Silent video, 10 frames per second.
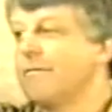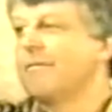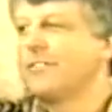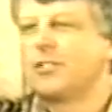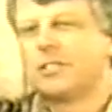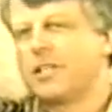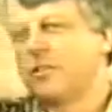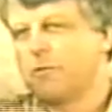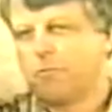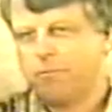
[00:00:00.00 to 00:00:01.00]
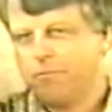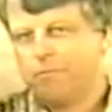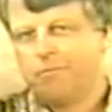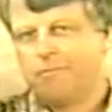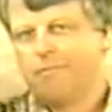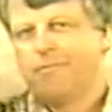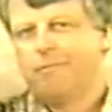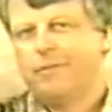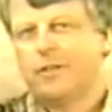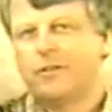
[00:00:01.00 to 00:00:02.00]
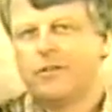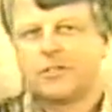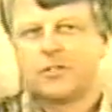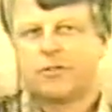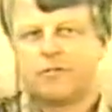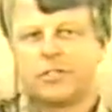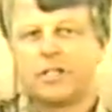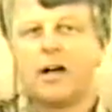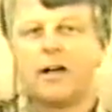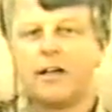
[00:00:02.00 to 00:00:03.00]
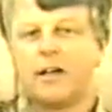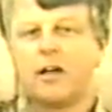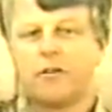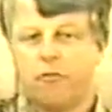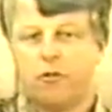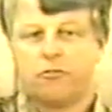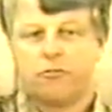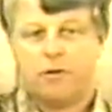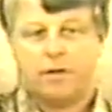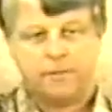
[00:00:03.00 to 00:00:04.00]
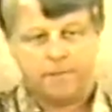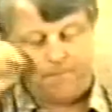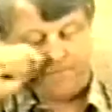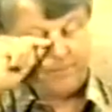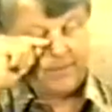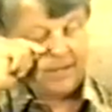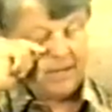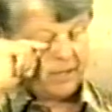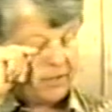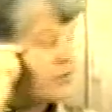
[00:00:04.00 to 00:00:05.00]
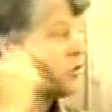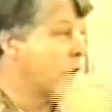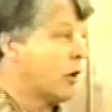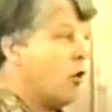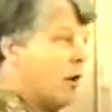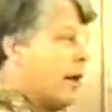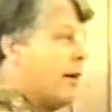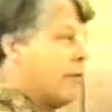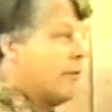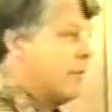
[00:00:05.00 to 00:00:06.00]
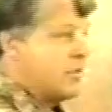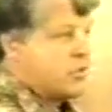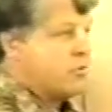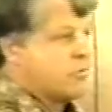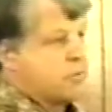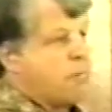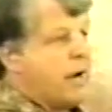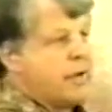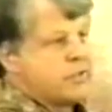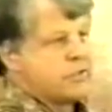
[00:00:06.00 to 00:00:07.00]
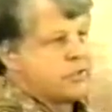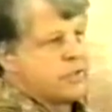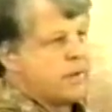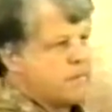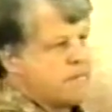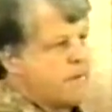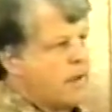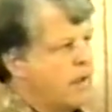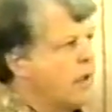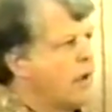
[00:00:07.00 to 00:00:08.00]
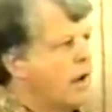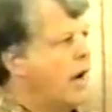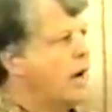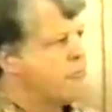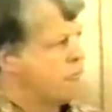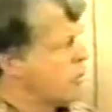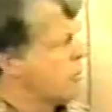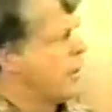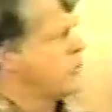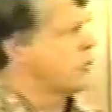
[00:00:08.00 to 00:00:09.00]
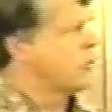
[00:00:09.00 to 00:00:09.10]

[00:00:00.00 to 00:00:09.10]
She sent the, you know, the sort of CIA on a false trail. And then she called out these two spies and said, I've heard about your